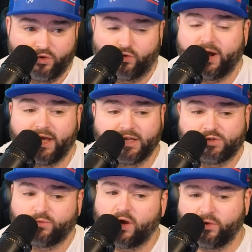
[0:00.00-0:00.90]
Great against
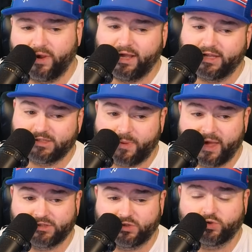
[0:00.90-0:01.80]
the run, great against the
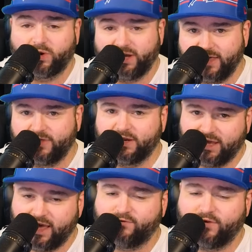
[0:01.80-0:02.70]
pass. They're 28th in
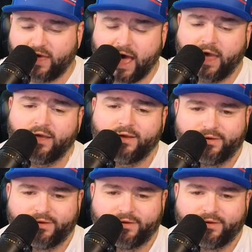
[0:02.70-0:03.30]
DFEI.